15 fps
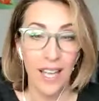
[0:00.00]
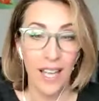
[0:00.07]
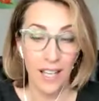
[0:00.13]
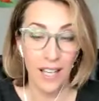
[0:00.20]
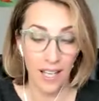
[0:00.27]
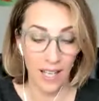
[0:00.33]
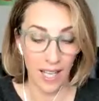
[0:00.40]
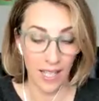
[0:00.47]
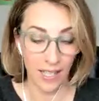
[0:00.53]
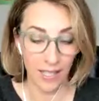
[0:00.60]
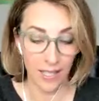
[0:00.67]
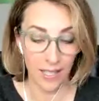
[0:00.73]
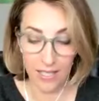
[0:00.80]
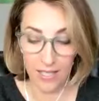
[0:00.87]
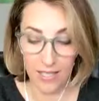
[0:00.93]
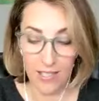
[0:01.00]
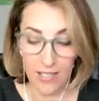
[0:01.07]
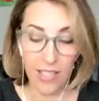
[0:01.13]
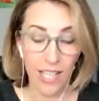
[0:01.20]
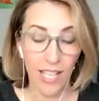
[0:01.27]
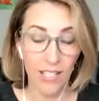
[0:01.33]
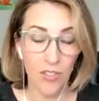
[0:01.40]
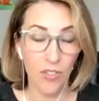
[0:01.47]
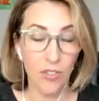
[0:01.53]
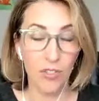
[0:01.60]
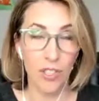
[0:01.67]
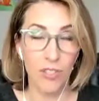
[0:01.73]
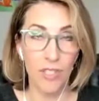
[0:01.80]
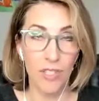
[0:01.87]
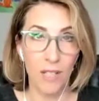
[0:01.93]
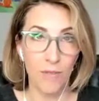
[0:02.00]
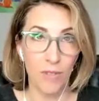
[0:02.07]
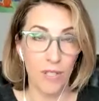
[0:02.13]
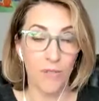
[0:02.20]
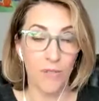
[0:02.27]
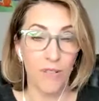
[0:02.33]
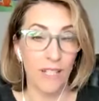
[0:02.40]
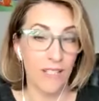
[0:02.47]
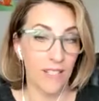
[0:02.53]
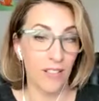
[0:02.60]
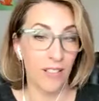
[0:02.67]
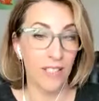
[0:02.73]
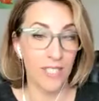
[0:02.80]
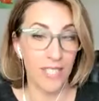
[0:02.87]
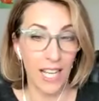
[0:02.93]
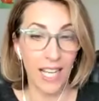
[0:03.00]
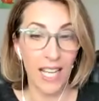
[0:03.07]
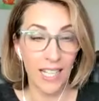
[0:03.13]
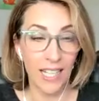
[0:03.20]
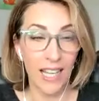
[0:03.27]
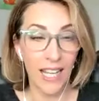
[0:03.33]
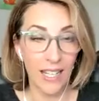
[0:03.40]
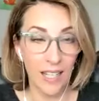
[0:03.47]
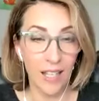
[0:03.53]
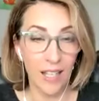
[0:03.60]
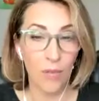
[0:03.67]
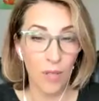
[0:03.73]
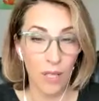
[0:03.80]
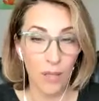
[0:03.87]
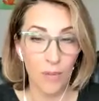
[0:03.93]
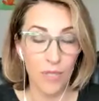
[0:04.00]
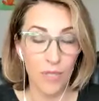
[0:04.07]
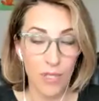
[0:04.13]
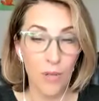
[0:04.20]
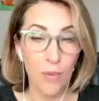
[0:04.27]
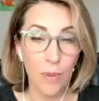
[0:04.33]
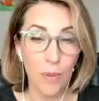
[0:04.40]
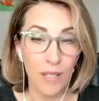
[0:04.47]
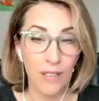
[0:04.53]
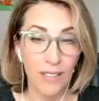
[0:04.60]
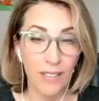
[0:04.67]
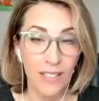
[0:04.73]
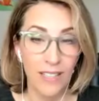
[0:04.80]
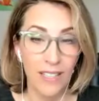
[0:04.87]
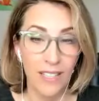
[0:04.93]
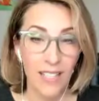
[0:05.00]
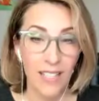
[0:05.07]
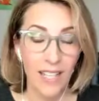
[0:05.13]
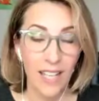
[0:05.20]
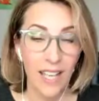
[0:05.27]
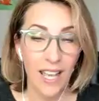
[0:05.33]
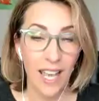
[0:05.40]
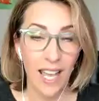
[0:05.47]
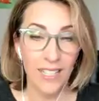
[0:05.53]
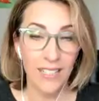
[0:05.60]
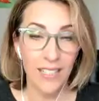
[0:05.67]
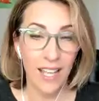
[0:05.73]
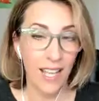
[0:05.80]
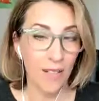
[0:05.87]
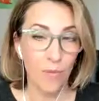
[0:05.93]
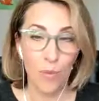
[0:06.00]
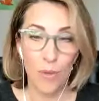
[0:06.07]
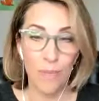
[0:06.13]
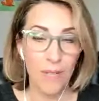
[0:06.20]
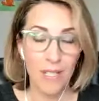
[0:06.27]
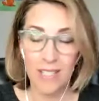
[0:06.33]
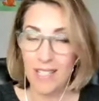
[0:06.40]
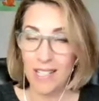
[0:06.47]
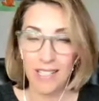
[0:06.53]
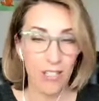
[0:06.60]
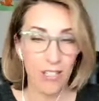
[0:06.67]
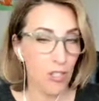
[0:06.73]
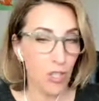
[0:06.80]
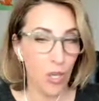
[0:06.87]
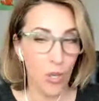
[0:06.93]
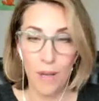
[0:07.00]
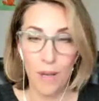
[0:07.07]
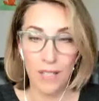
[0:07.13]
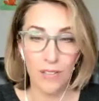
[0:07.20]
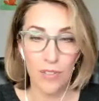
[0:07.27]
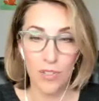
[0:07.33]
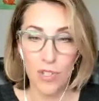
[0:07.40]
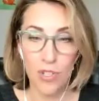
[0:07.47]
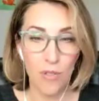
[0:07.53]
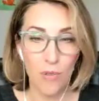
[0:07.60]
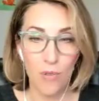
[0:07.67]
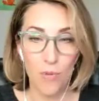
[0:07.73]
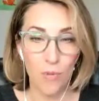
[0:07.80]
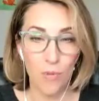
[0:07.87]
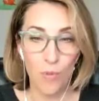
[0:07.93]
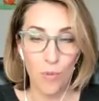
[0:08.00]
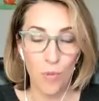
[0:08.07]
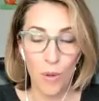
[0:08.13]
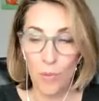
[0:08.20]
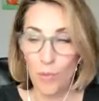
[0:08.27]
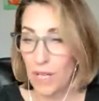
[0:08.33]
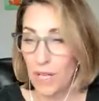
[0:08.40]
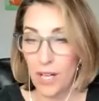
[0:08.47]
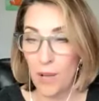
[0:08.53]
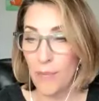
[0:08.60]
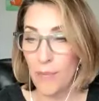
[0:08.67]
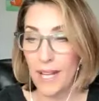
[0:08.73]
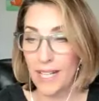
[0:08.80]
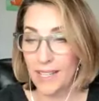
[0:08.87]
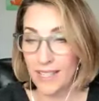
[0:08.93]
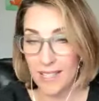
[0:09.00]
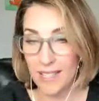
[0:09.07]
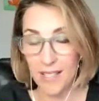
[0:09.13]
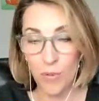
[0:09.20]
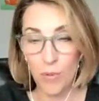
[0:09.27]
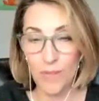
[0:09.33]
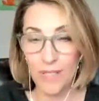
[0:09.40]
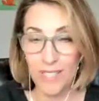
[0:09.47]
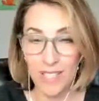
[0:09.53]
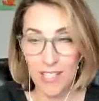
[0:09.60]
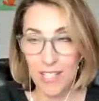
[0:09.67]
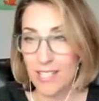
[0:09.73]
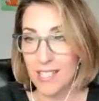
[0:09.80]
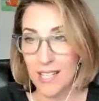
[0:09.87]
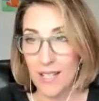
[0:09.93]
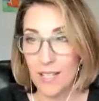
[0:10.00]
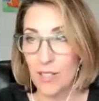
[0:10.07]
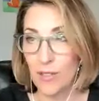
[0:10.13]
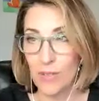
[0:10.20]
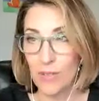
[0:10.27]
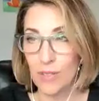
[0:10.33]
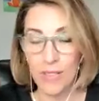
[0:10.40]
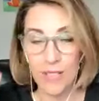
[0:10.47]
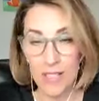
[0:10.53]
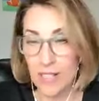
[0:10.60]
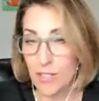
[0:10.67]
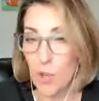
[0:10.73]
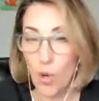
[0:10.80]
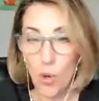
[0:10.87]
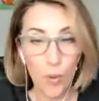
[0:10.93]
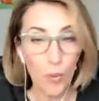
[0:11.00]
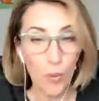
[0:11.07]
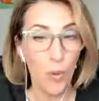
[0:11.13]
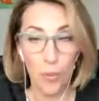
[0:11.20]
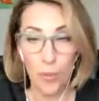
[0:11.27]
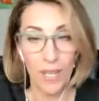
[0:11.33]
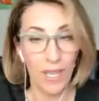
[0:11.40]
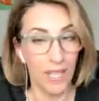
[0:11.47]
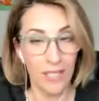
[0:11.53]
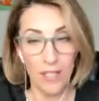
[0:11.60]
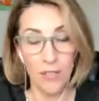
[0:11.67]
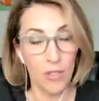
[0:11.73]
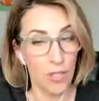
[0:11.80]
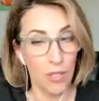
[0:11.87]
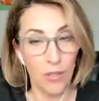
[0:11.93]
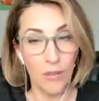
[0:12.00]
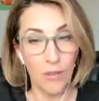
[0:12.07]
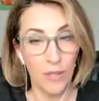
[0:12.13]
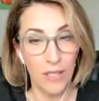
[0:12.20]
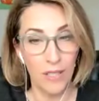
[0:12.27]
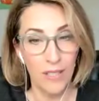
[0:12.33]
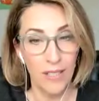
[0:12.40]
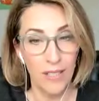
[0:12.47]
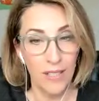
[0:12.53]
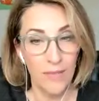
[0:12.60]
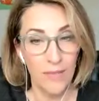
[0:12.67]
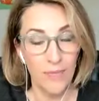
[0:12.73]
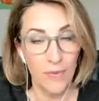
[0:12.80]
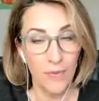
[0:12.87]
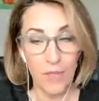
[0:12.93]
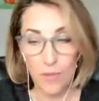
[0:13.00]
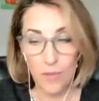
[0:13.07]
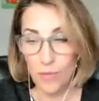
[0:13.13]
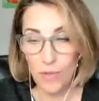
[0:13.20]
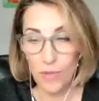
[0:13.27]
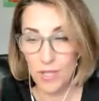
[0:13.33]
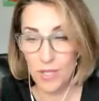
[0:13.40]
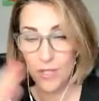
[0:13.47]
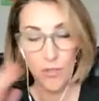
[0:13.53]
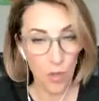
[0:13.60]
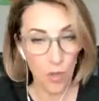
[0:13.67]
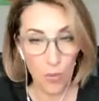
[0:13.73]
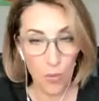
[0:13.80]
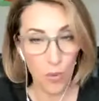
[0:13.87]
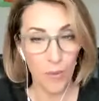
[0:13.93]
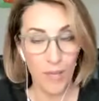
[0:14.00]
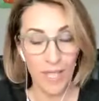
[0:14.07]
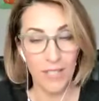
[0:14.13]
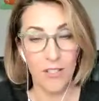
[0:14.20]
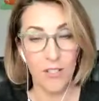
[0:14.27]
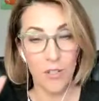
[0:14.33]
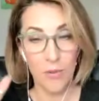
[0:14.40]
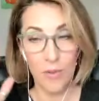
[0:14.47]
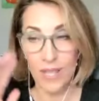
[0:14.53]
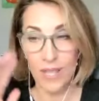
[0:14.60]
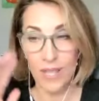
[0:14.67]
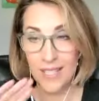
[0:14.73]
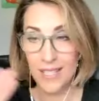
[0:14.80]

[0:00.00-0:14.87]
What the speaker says: And I didn't get into contact with those feelings till a decade later when I was sober. And we're missing so much when we're numbing. This is what we said yesterday. This is not what we're here to do. This is not what we're here to do, and